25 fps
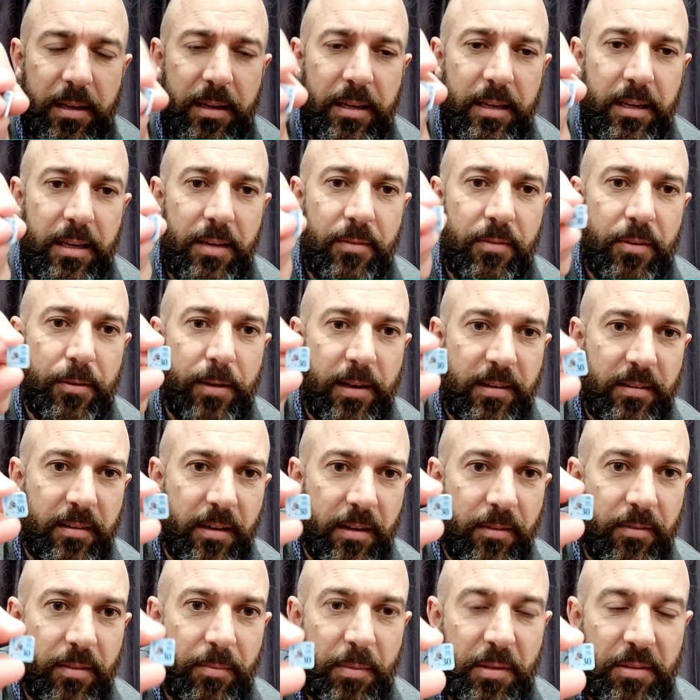If you
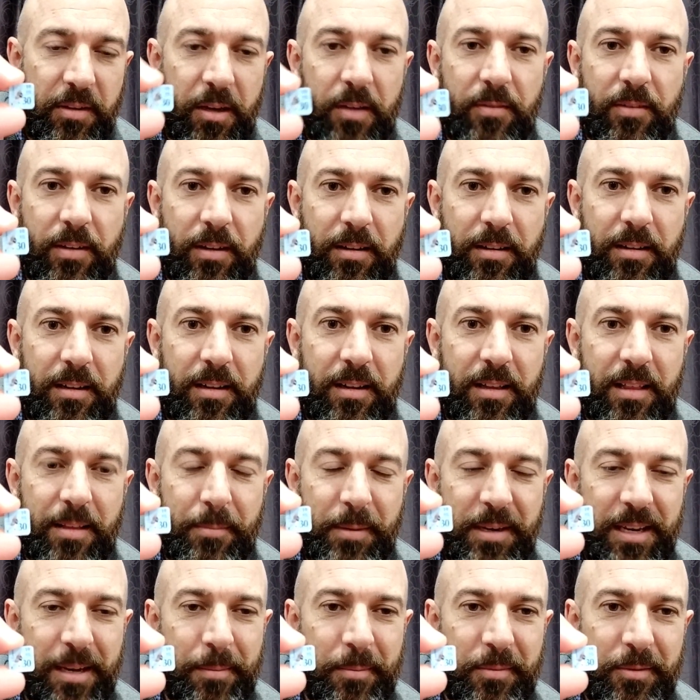accidentally flip this over, it
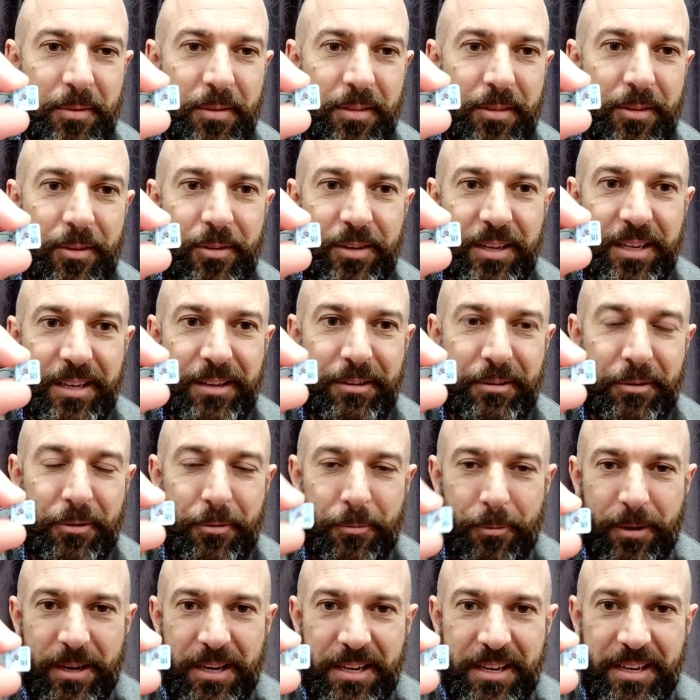becomes 30
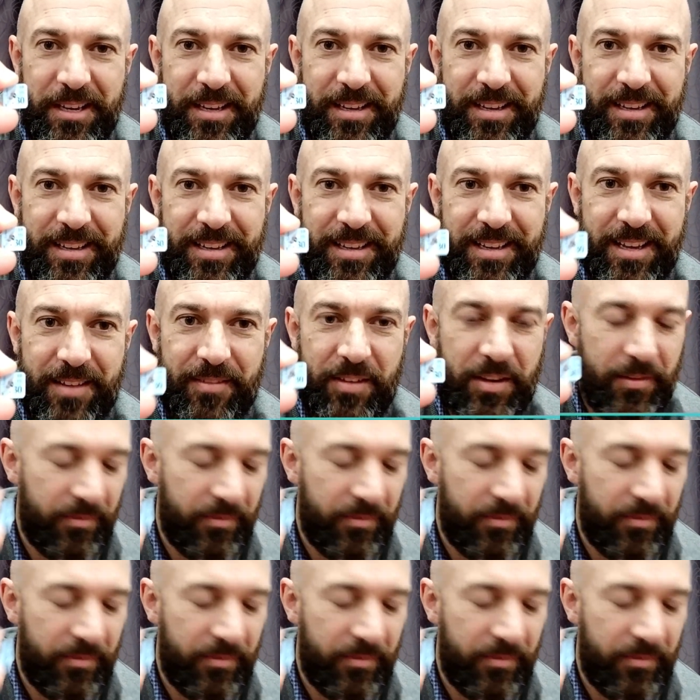Greek heavy